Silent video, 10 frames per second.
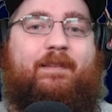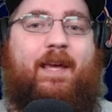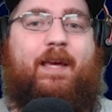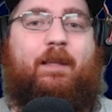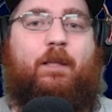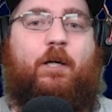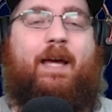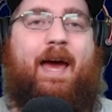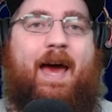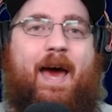take a look
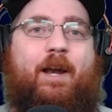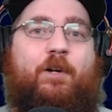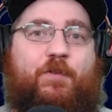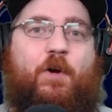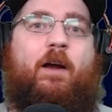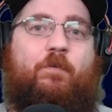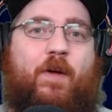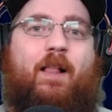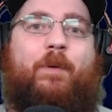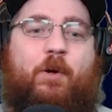at our star
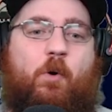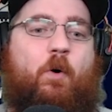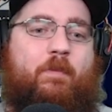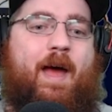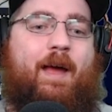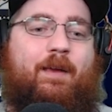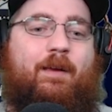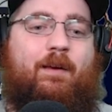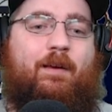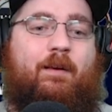development quarterback.
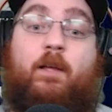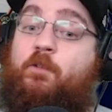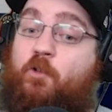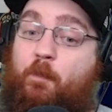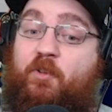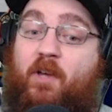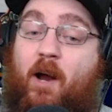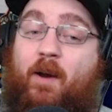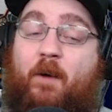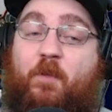
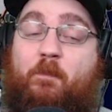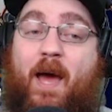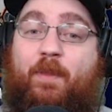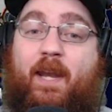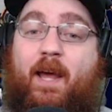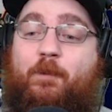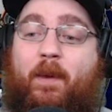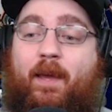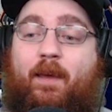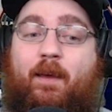Superstar right off the bat with eight X P.